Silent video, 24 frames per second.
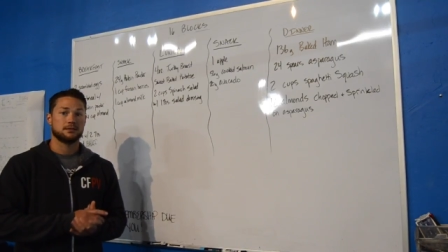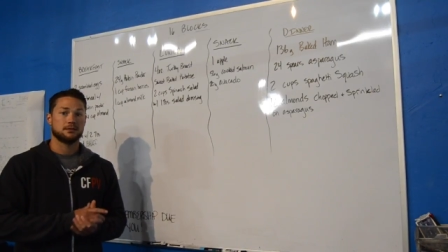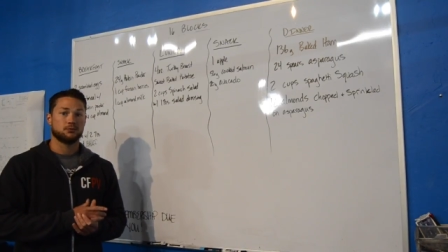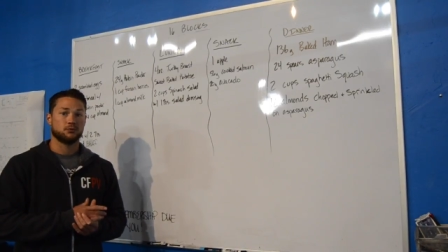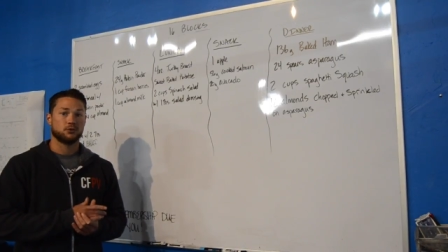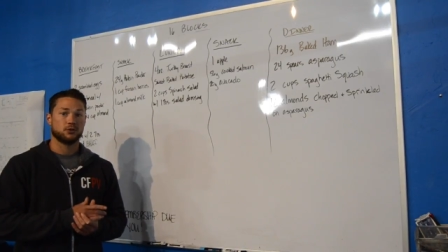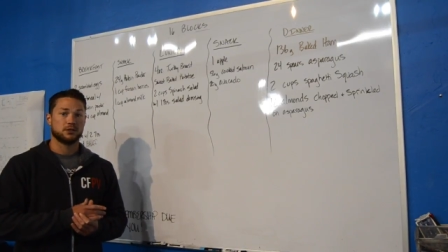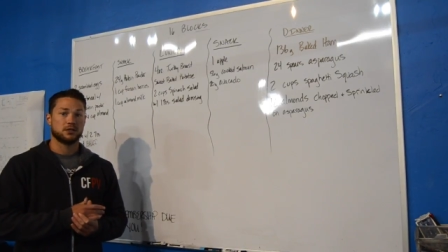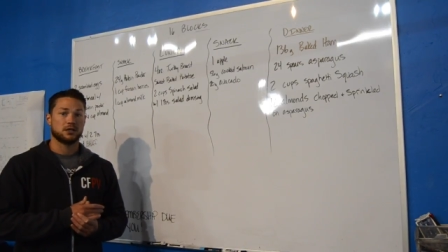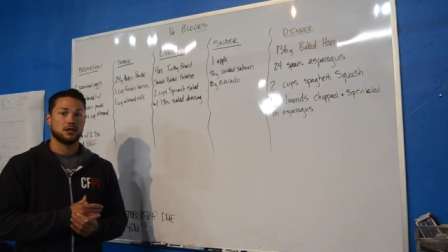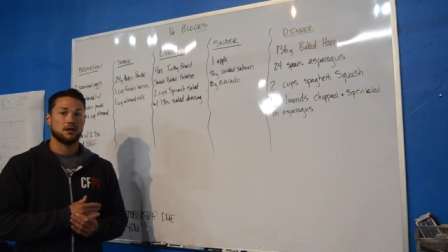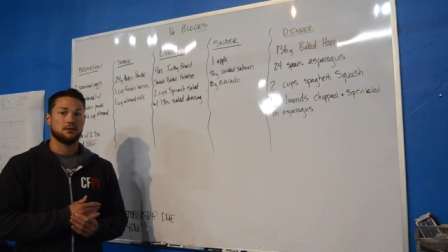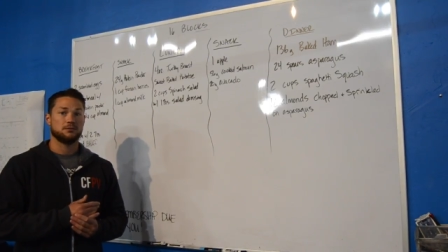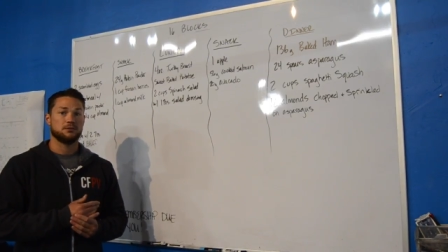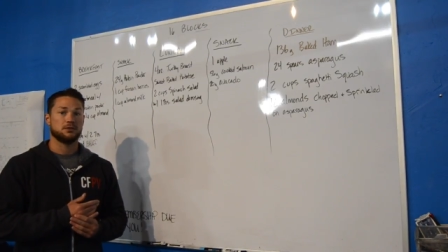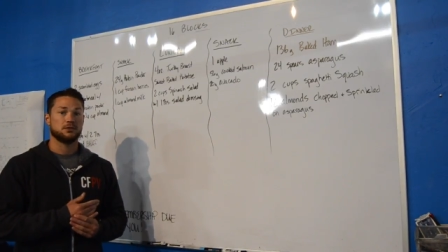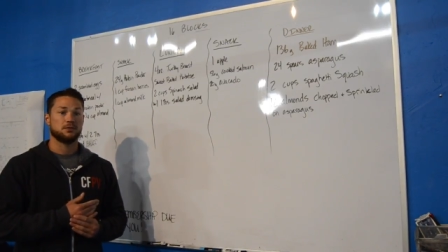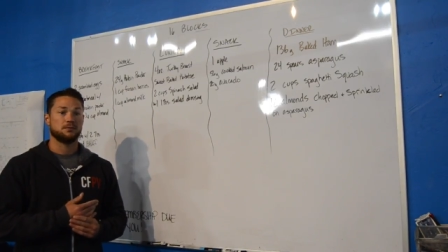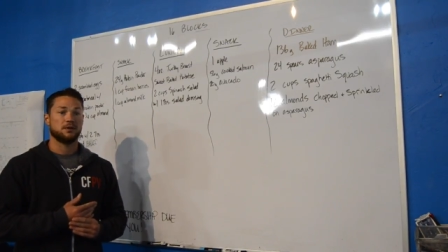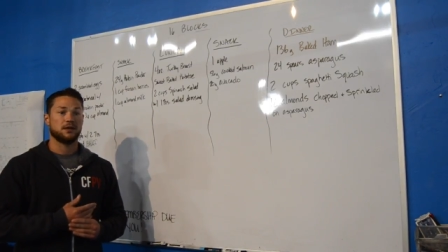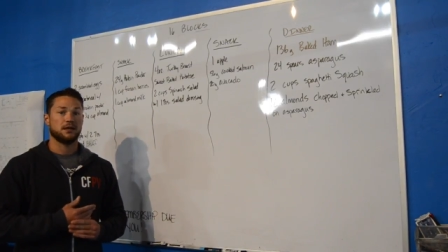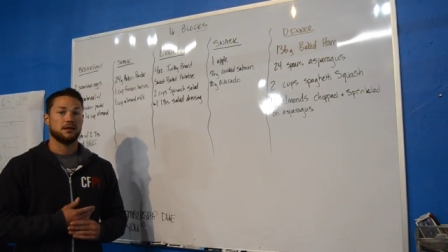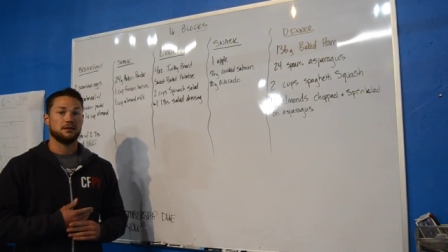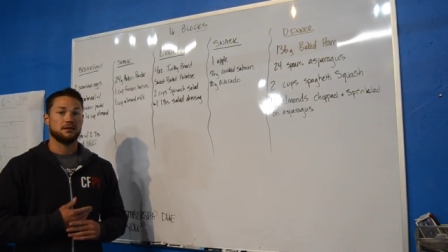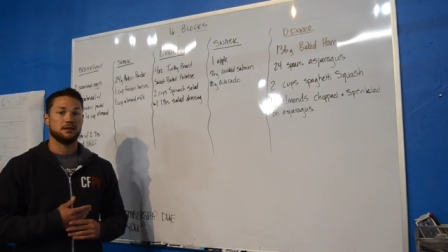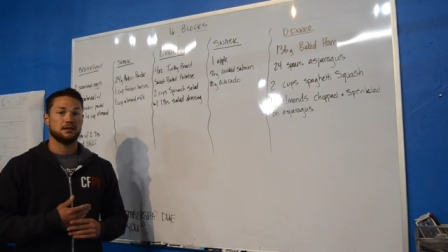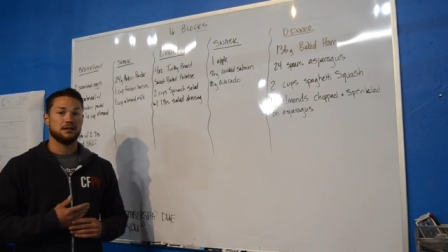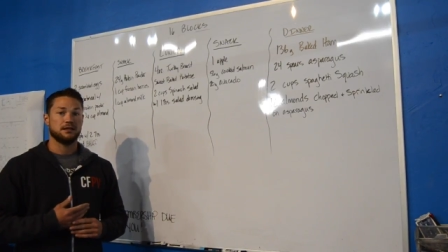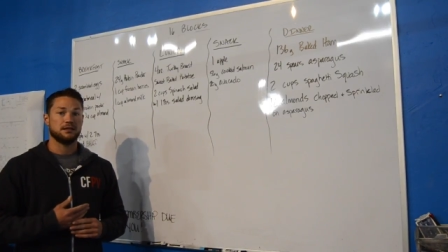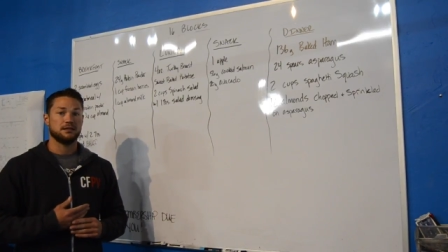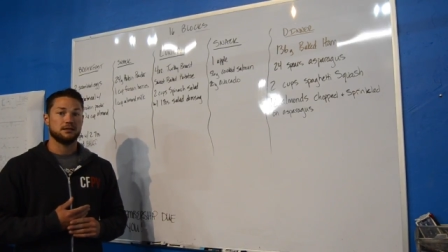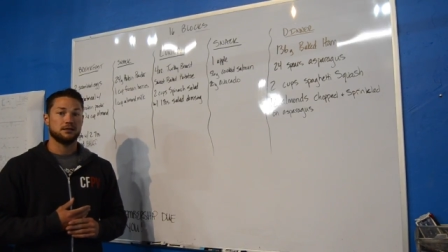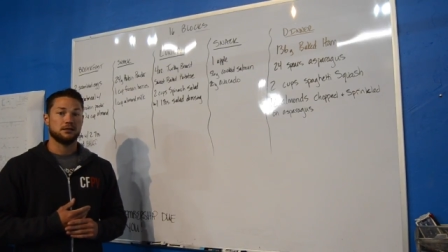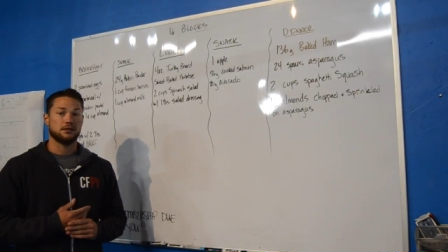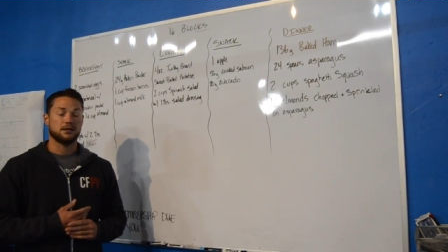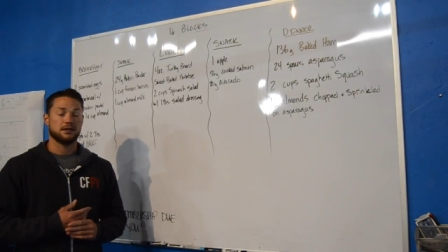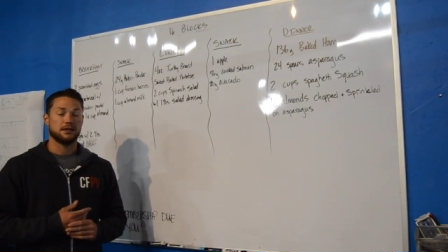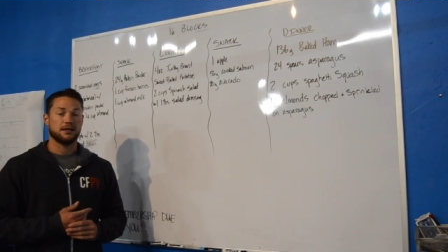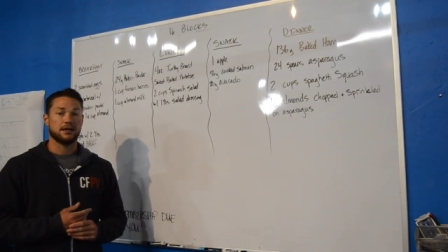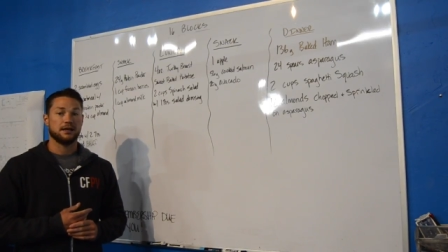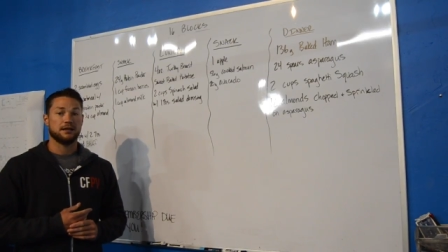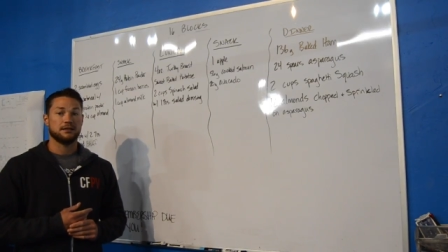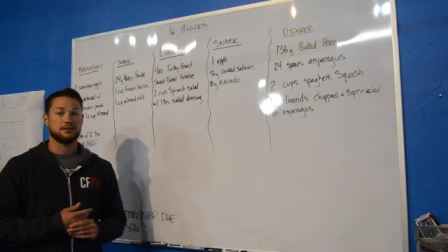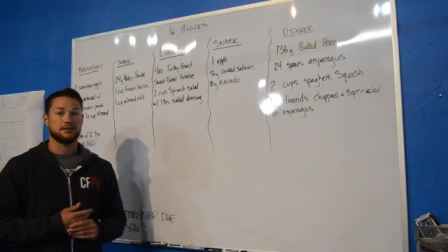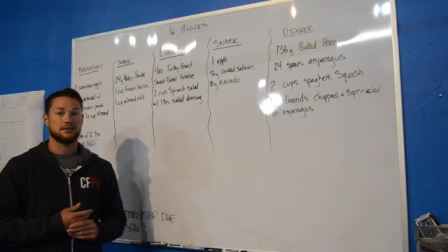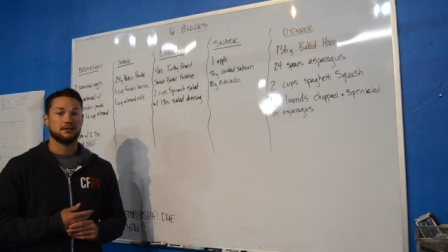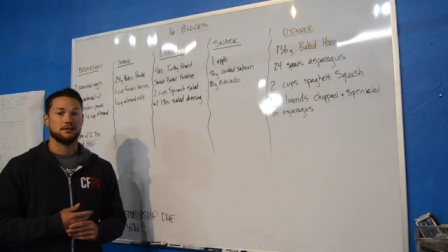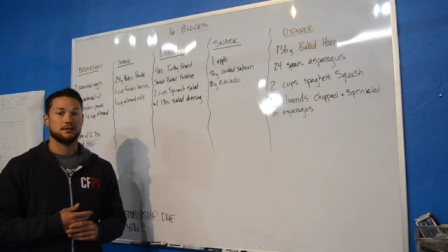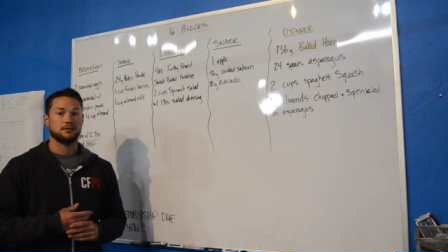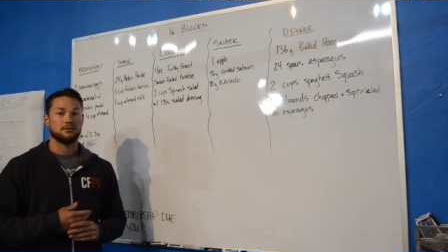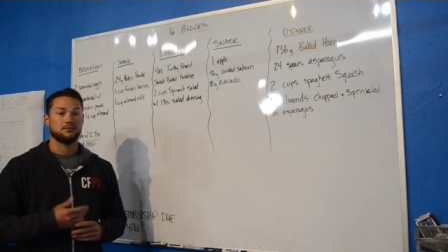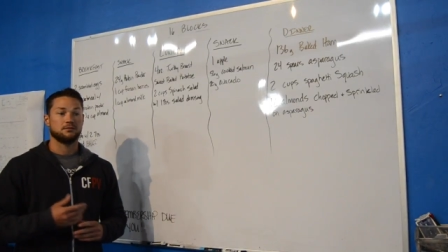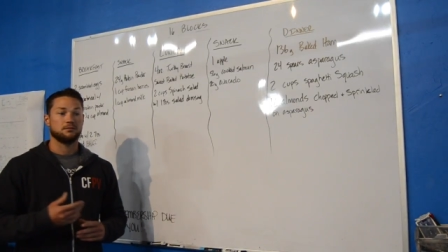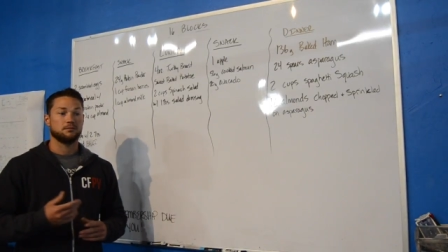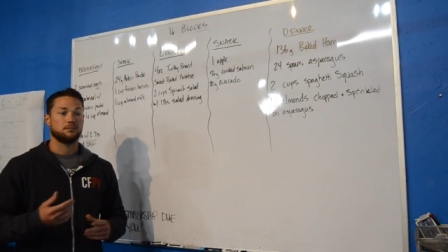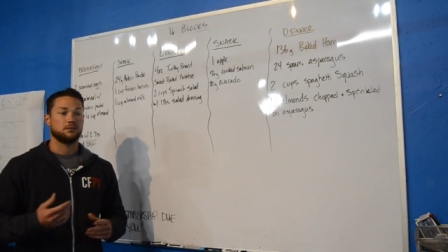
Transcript: The more time you spend, the easier it gets. And